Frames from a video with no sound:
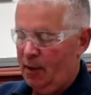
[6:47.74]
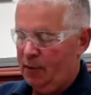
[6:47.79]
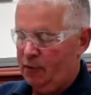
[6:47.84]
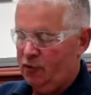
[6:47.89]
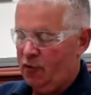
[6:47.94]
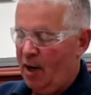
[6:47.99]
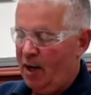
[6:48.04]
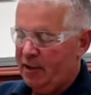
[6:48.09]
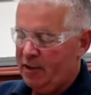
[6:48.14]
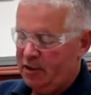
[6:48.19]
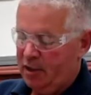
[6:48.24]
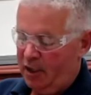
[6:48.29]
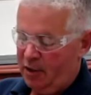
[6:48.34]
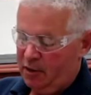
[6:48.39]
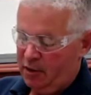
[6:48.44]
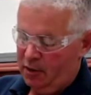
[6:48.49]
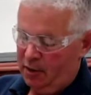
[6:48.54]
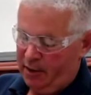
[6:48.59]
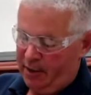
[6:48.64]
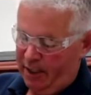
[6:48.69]
dry
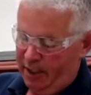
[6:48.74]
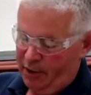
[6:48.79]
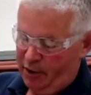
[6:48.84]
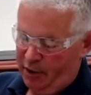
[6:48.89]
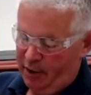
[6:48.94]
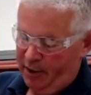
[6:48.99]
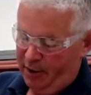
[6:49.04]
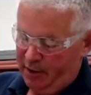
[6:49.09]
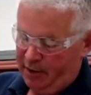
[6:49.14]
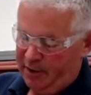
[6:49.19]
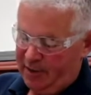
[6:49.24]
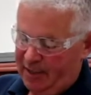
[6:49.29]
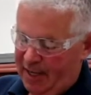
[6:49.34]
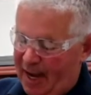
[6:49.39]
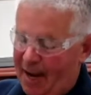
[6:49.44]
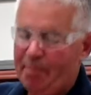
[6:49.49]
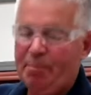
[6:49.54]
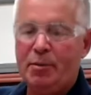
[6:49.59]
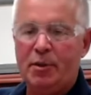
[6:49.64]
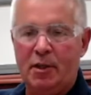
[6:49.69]
cycle. Again, you can hit
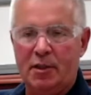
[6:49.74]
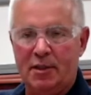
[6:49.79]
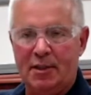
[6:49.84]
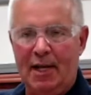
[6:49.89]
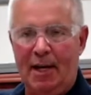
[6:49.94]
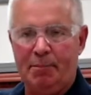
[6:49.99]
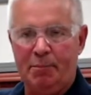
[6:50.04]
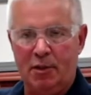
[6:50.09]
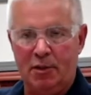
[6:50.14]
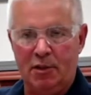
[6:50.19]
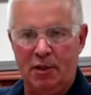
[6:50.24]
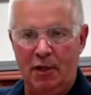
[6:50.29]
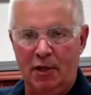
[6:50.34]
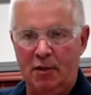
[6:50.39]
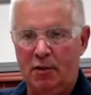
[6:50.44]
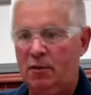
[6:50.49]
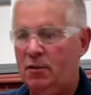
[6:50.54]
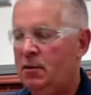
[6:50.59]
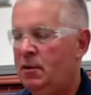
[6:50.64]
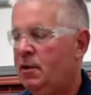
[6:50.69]
stop to stop the
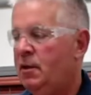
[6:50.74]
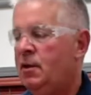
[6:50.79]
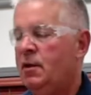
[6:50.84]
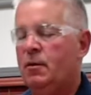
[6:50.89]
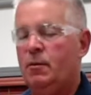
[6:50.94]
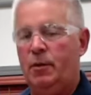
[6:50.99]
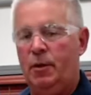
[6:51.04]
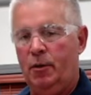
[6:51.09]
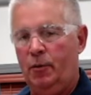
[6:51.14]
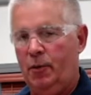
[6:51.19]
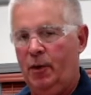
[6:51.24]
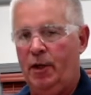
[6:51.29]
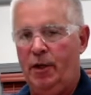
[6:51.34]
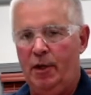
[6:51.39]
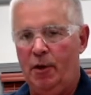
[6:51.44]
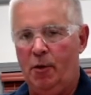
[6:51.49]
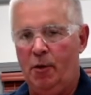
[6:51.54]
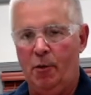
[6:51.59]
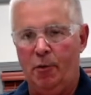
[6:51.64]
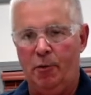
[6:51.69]
cycle. We don't need
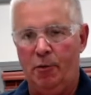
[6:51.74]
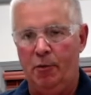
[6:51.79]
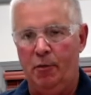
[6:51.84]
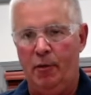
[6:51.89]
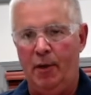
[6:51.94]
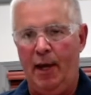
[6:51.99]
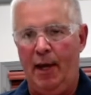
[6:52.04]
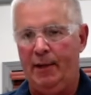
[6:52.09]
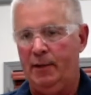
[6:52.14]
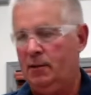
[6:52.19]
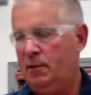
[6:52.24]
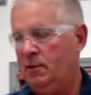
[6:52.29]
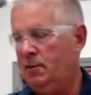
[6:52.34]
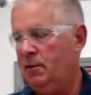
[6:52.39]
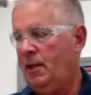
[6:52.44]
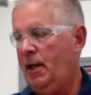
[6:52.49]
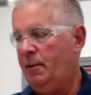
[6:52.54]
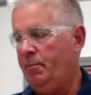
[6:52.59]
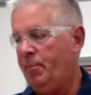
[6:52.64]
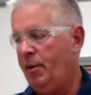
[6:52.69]
to go through that
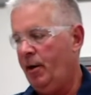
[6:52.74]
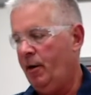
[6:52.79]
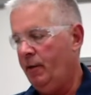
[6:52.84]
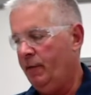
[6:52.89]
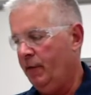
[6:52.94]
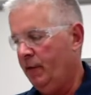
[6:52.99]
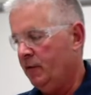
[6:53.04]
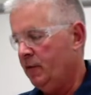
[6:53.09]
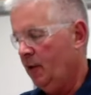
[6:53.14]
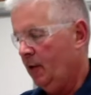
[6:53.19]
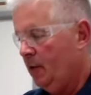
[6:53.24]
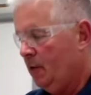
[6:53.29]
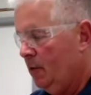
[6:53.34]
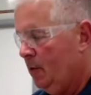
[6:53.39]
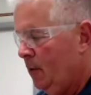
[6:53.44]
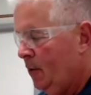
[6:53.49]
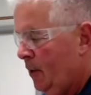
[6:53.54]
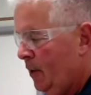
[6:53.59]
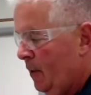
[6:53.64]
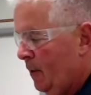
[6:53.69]
part of the cycle.
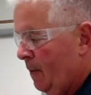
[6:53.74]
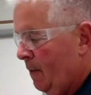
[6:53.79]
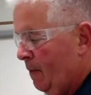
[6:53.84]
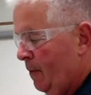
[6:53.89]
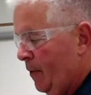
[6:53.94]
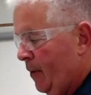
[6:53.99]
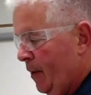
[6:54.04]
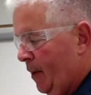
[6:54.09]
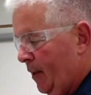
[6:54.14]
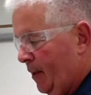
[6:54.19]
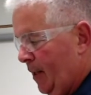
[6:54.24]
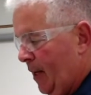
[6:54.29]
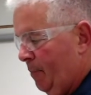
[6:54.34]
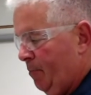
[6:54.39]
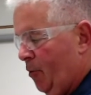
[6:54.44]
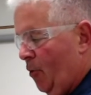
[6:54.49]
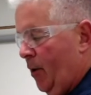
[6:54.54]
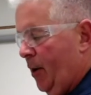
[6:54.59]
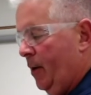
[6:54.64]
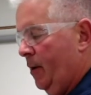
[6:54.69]
At that
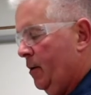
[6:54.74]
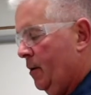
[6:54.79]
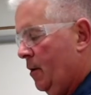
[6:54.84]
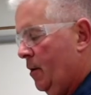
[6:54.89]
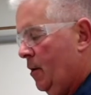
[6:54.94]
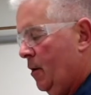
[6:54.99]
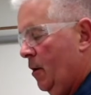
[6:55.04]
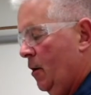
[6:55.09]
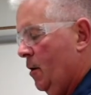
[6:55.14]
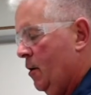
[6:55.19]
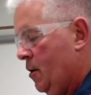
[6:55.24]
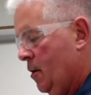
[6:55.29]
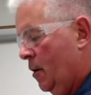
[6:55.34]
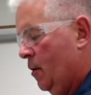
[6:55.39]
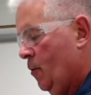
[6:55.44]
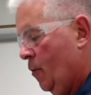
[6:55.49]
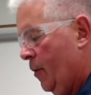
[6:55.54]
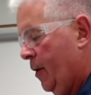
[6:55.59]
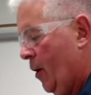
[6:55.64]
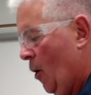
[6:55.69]
point,
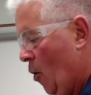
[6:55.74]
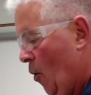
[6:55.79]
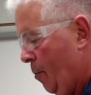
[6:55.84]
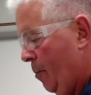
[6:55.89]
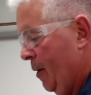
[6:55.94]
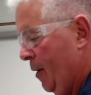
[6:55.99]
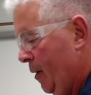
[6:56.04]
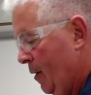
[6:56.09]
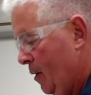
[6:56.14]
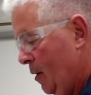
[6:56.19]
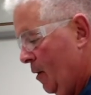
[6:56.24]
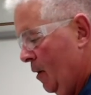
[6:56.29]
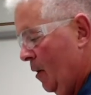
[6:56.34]
we open